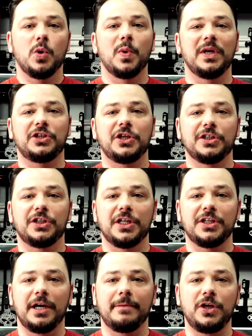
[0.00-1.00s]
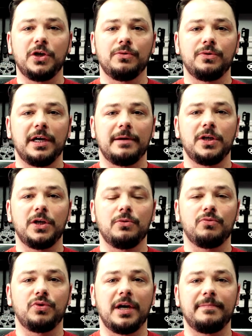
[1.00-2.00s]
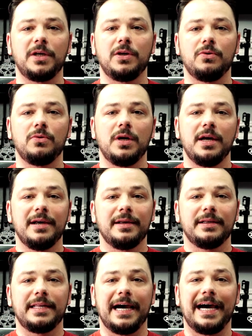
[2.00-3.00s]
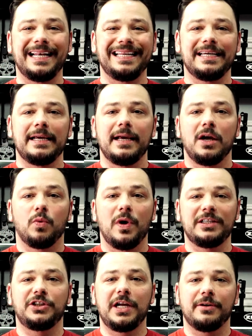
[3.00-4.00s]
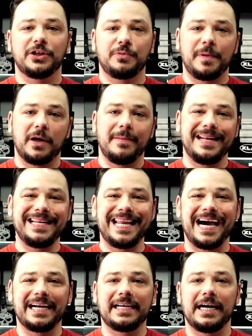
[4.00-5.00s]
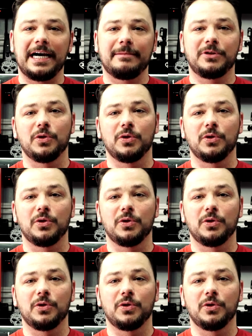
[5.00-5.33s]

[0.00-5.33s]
which is www.wrenchedoutexperiment.com.